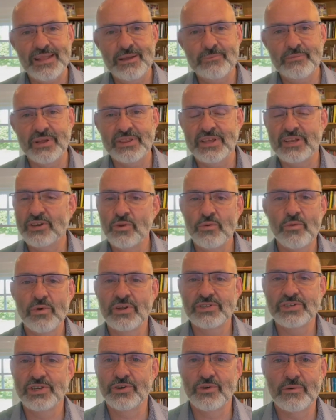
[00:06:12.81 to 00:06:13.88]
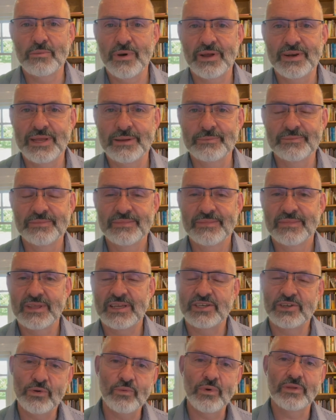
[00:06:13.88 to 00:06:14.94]
but they don't want to know about him. They
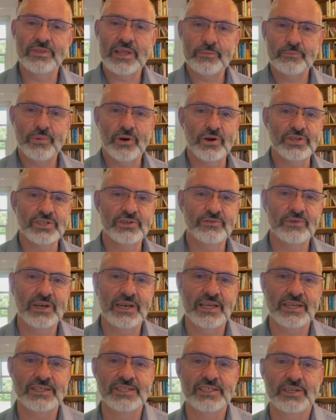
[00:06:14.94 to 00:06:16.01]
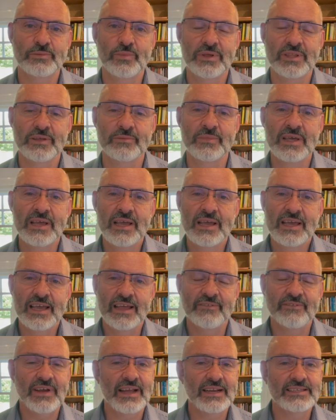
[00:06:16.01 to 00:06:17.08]
don't want that personal relationship with him.
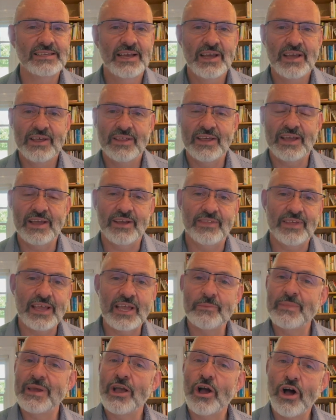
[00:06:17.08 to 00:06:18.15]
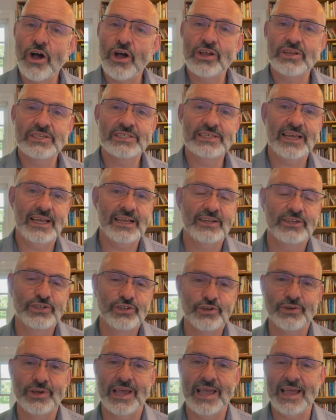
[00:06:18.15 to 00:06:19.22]
In fact, they can be hostile
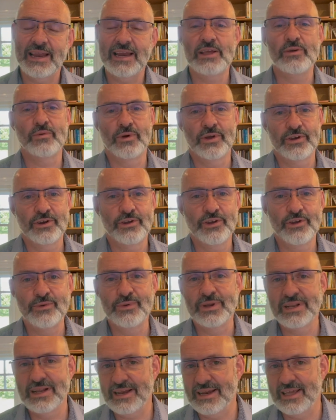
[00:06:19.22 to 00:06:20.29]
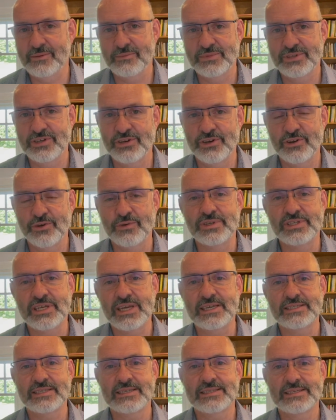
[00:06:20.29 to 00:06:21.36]
to anyone who would claim to know
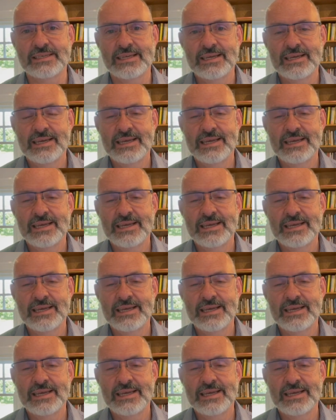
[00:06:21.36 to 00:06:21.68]
Jesus.